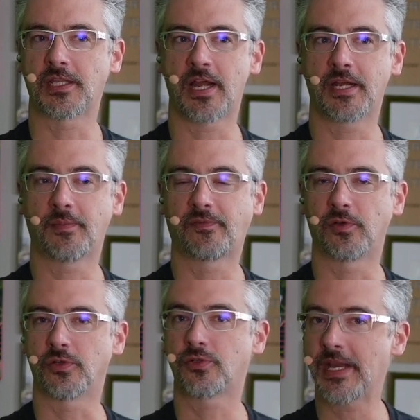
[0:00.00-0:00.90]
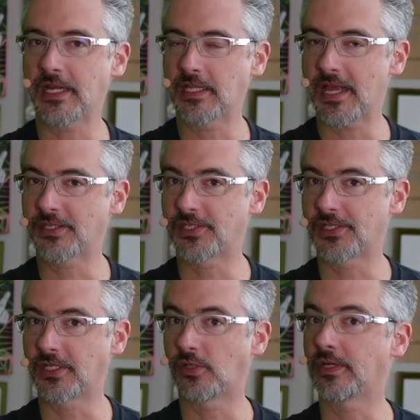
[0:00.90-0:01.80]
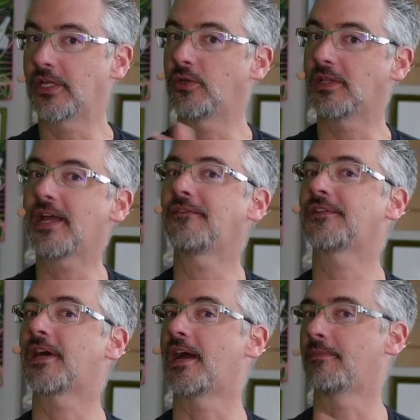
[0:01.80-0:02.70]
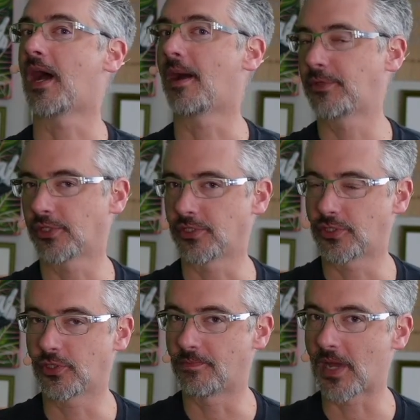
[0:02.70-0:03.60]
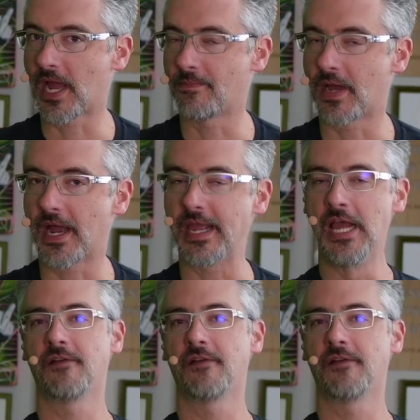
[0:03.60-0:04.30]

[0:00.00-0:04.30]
lineup for training classes, including a new lifetime option to buy my